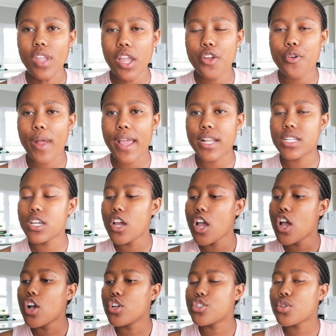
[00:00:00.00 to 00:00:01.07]
right?
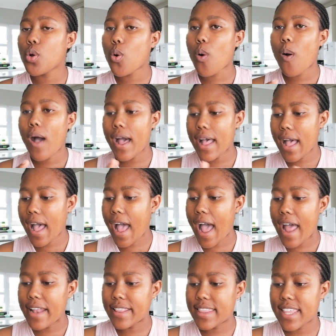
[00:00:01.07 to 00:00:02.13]
So
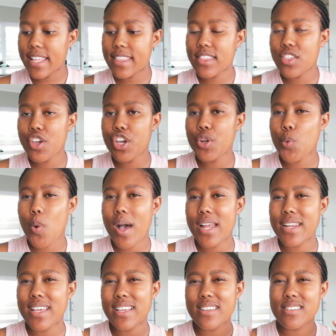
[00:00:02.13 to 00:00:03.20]
the third one
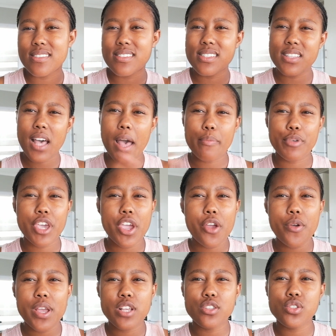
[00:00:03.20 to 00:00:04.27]
is the
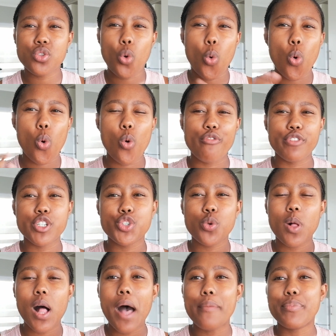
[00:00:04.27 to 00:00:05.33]
appearance or
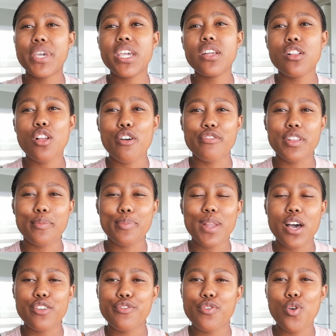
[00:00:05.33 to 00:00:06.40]
visual appeal of the
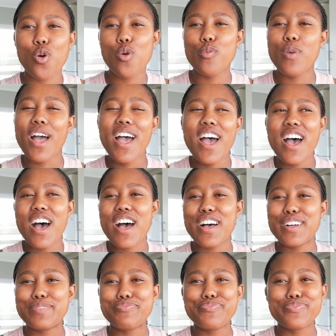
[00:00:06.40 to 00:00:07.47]
platform.
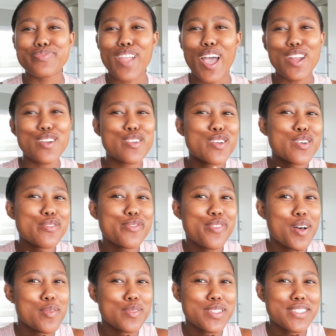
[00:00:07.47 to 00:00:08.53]
I don't know if
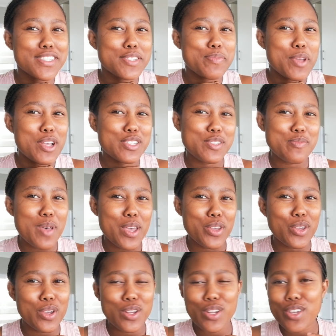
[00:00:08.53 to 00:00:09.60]
it's because of my
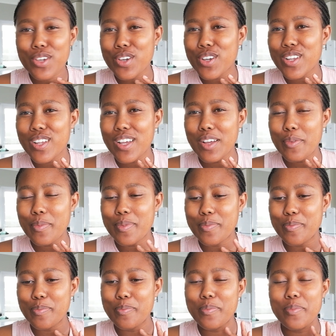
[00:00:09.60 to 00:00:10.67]

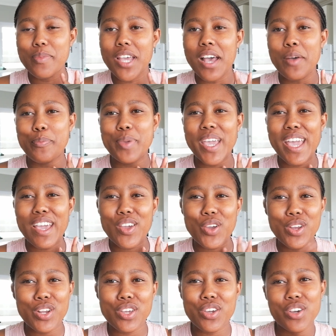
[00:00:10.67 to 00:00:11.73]
being a
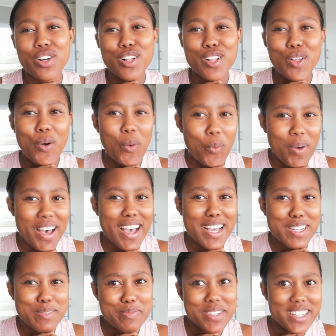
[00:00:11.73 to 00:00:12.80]
girly girl or
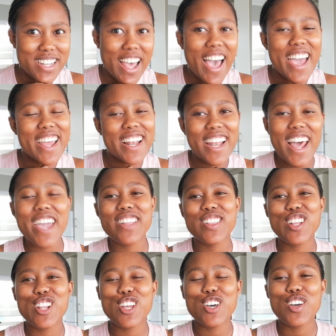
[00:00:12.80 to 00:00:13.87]
what, but I like the
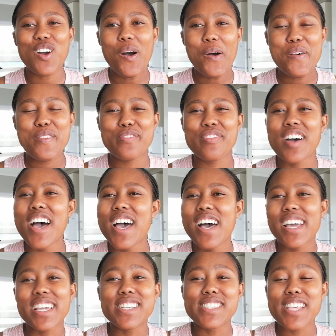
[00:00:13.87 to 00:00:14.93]
look of
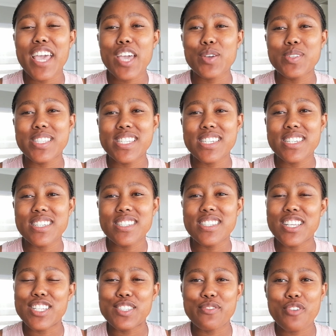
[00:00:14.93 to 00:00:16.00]
Easy Equities.
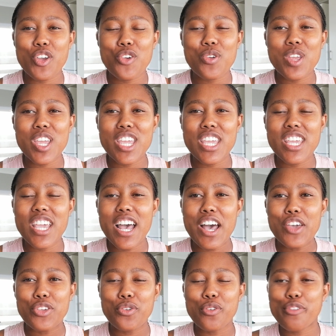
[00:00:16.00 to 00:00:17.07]
It's very
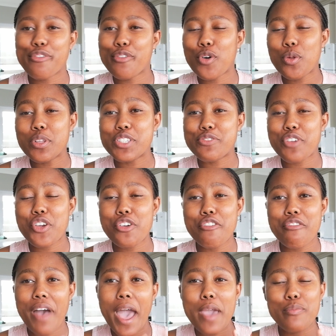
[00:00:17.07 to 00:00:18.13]
youthful, it's very
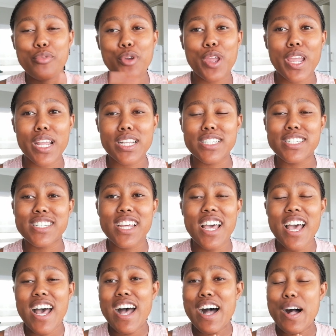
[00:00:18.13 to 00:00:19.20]
vibrant.
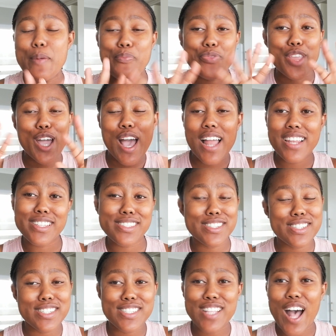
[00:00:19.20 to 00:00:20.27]
The colors are
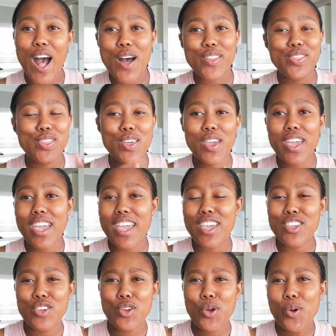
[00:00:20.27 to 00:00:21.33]
just out there,
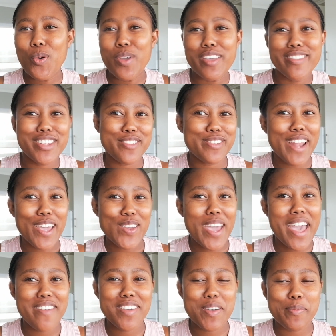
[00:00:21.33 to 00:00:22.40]
you know. Even if like you're
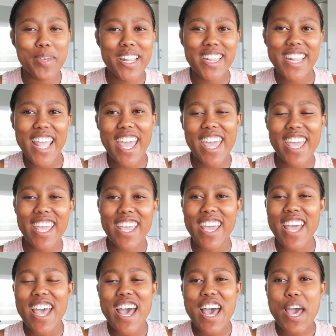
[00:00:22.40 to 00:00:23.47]
having a bad day
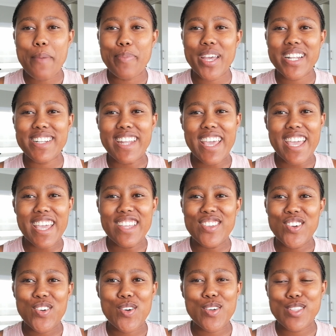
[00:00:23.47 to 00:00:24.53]
and
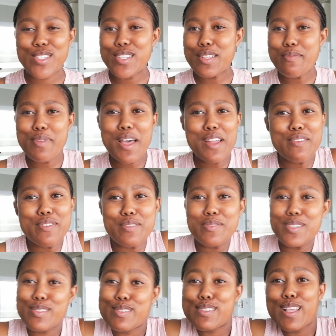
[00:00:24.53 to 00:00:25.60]
you go into the platform,
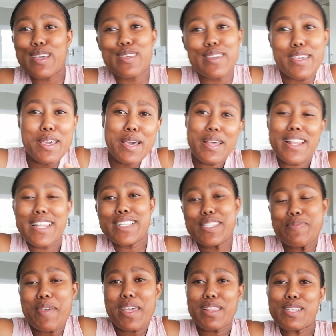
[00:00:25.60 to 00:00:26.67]
you're just like, yeah, let's
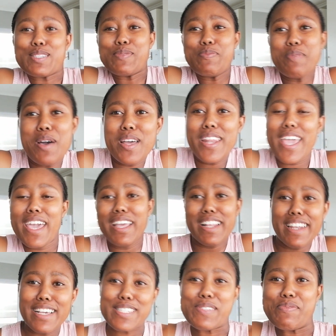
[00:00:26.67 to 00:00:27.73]
make this money,
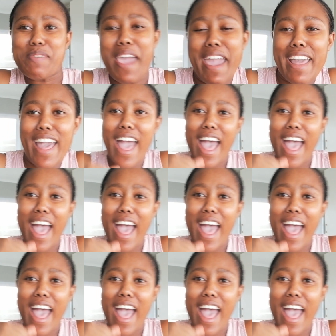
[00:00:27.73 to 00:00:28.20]
let's make